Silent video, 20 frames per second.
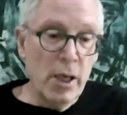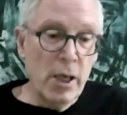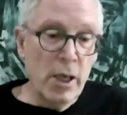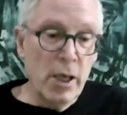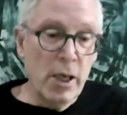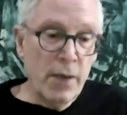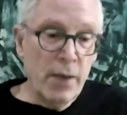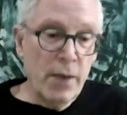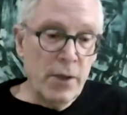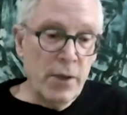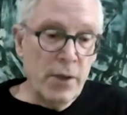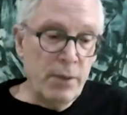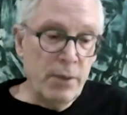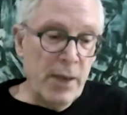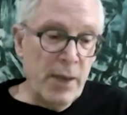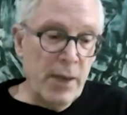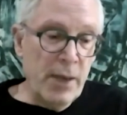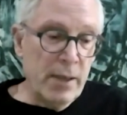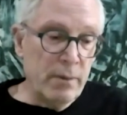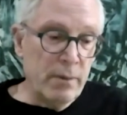that had
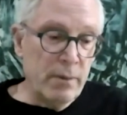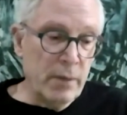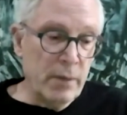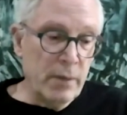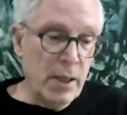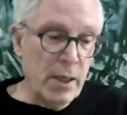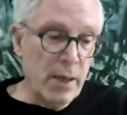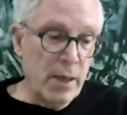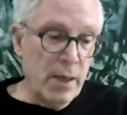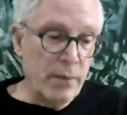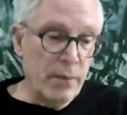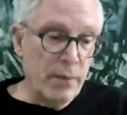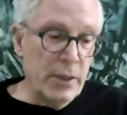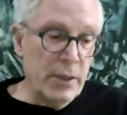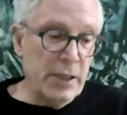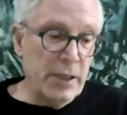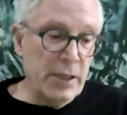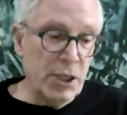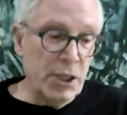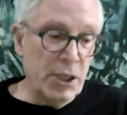been
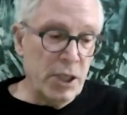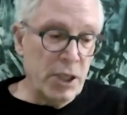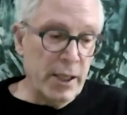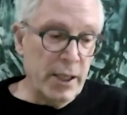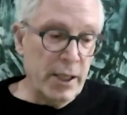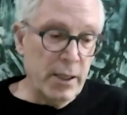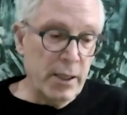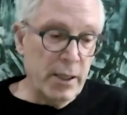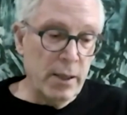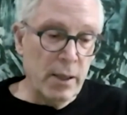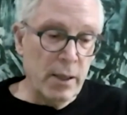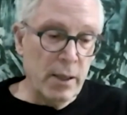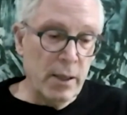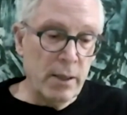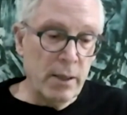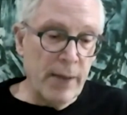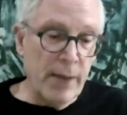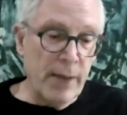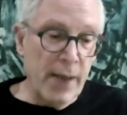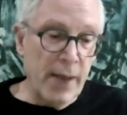essentially
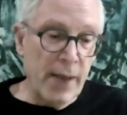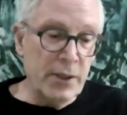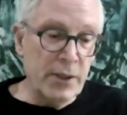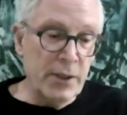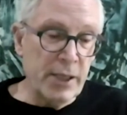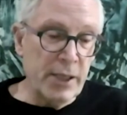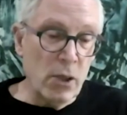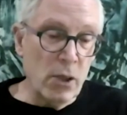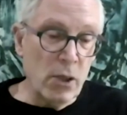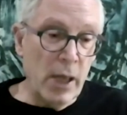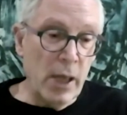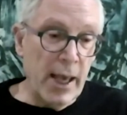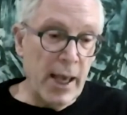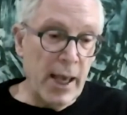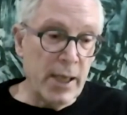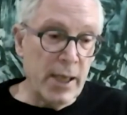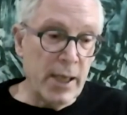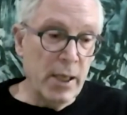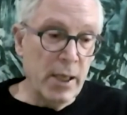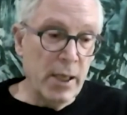about the single
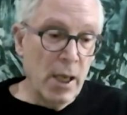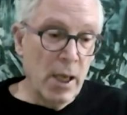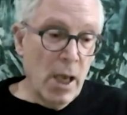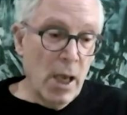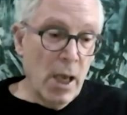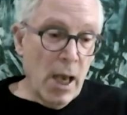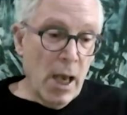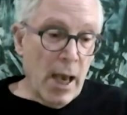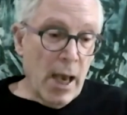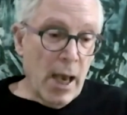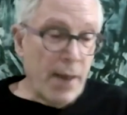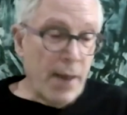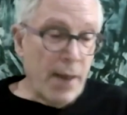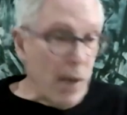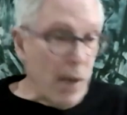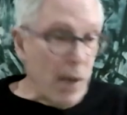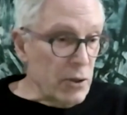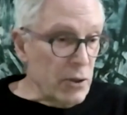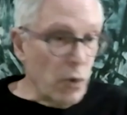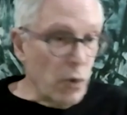head. And that
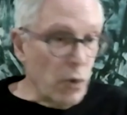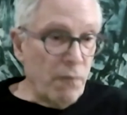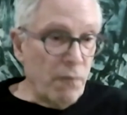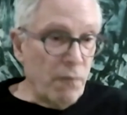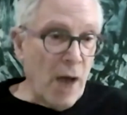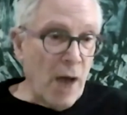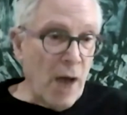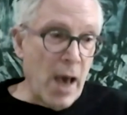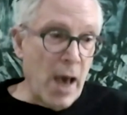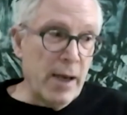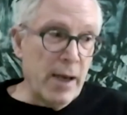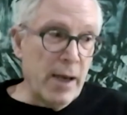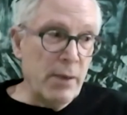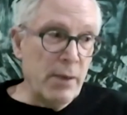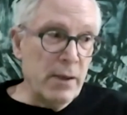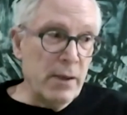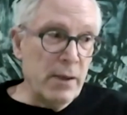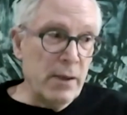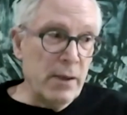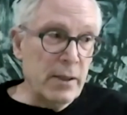was all fine. I
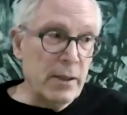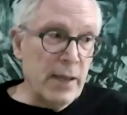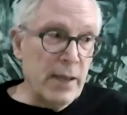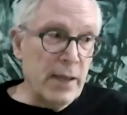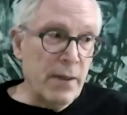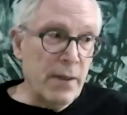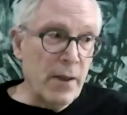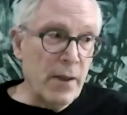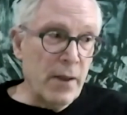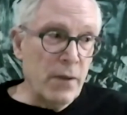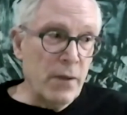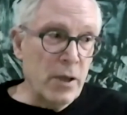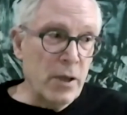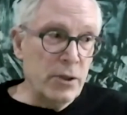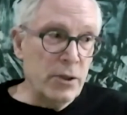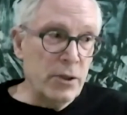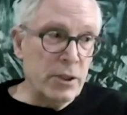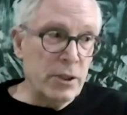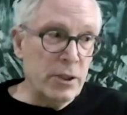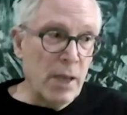mean,
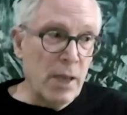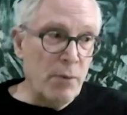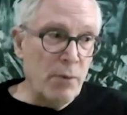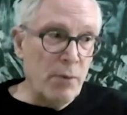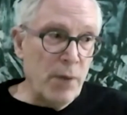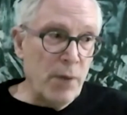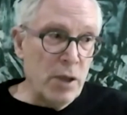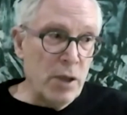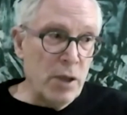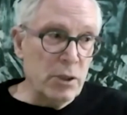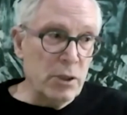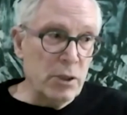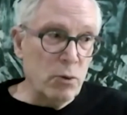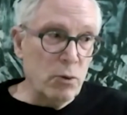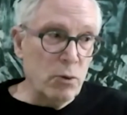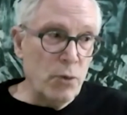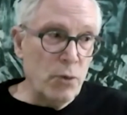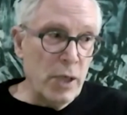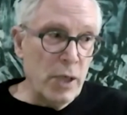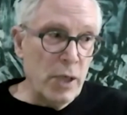those proposals were
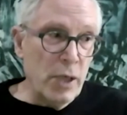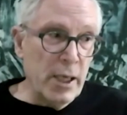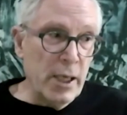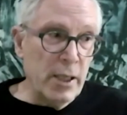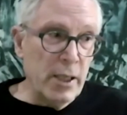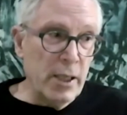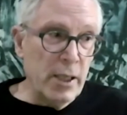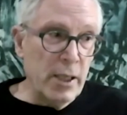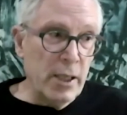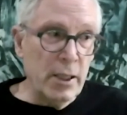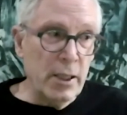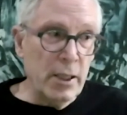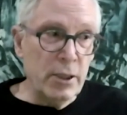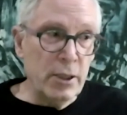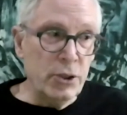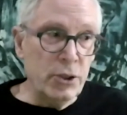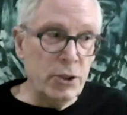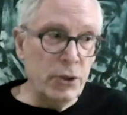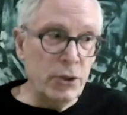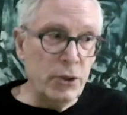put in
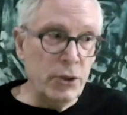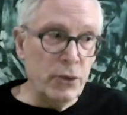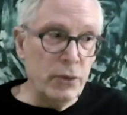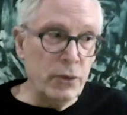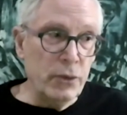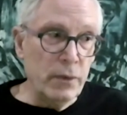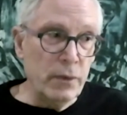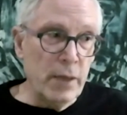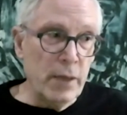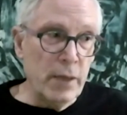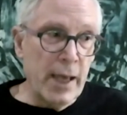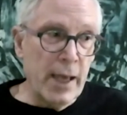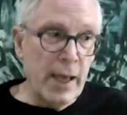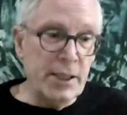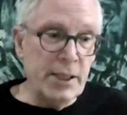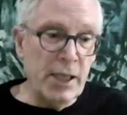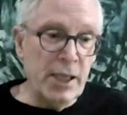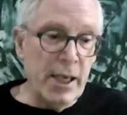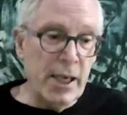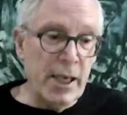
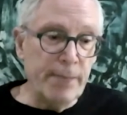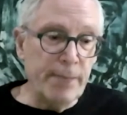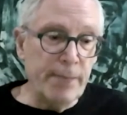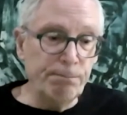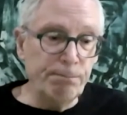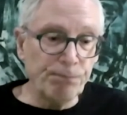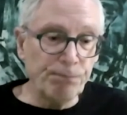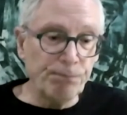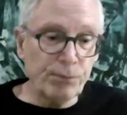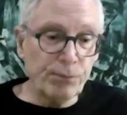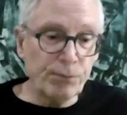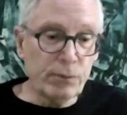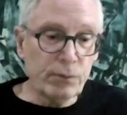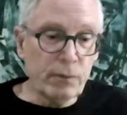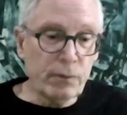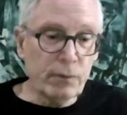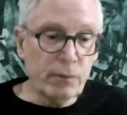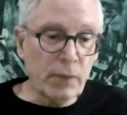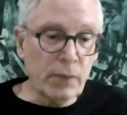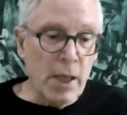2018,
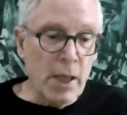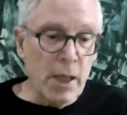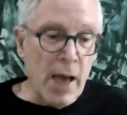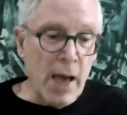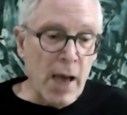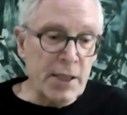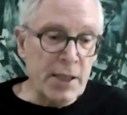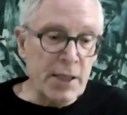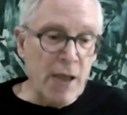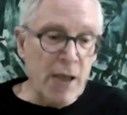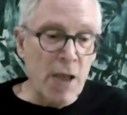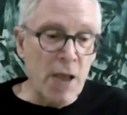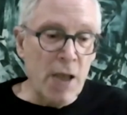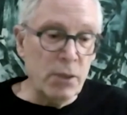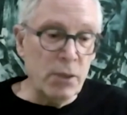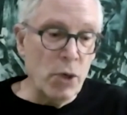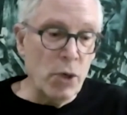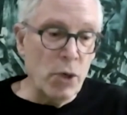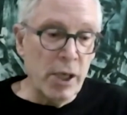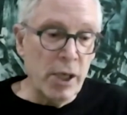and I started
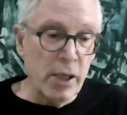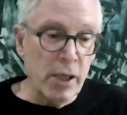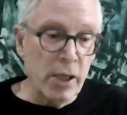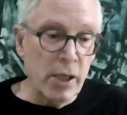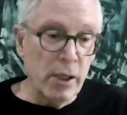working